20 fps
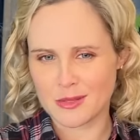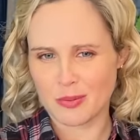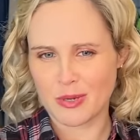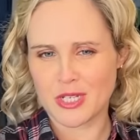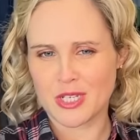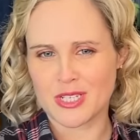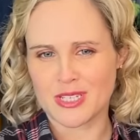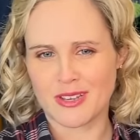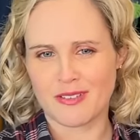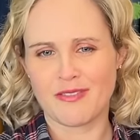
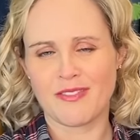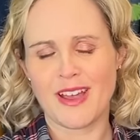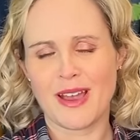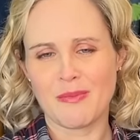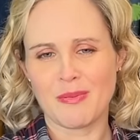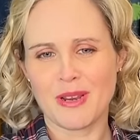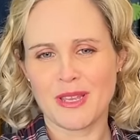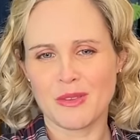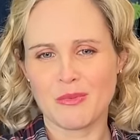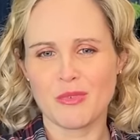which is a
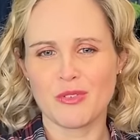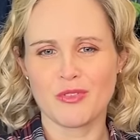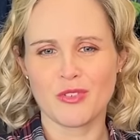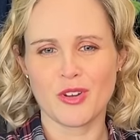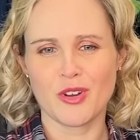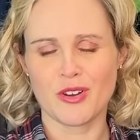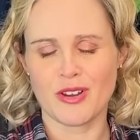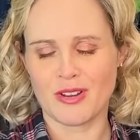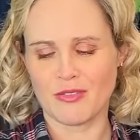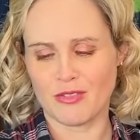fabric that we've
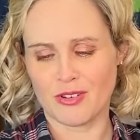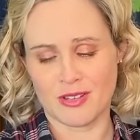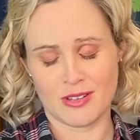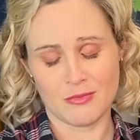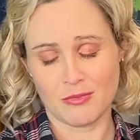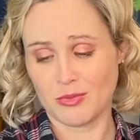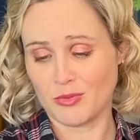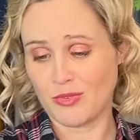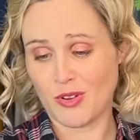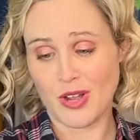
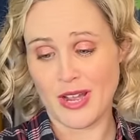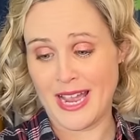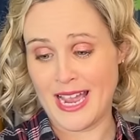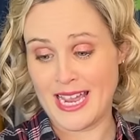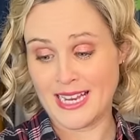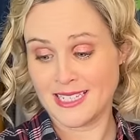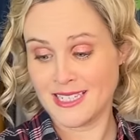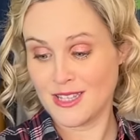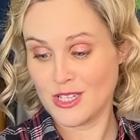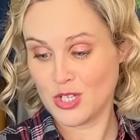not
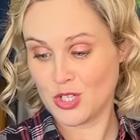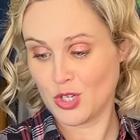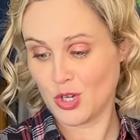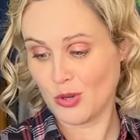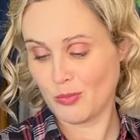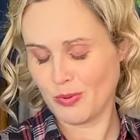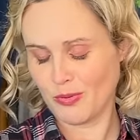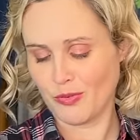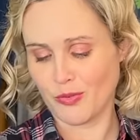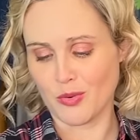had in the
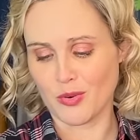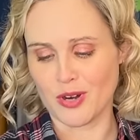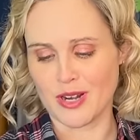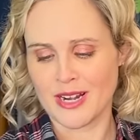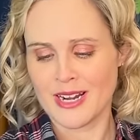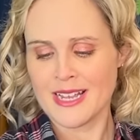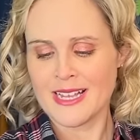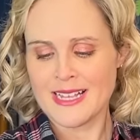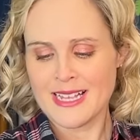shop before.